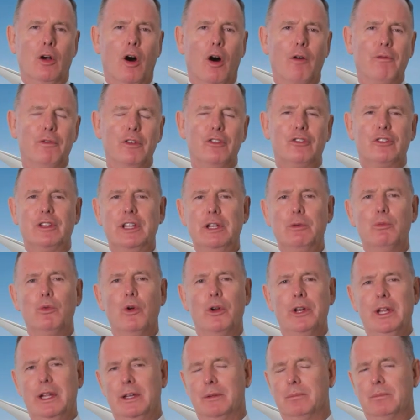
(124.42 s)
Obviously,
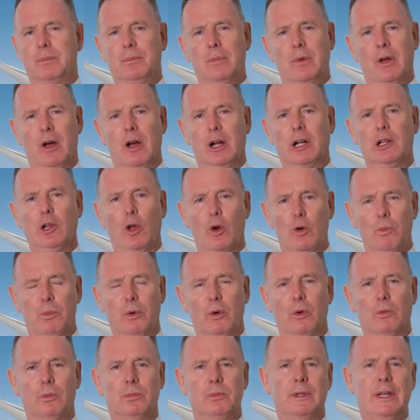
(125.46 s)
running a
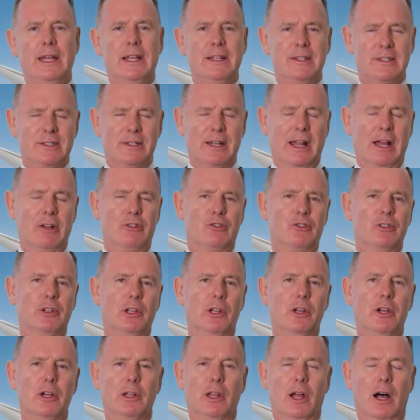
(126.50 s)
global international
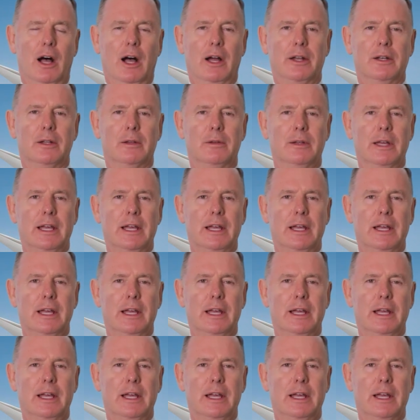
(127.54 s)
airline,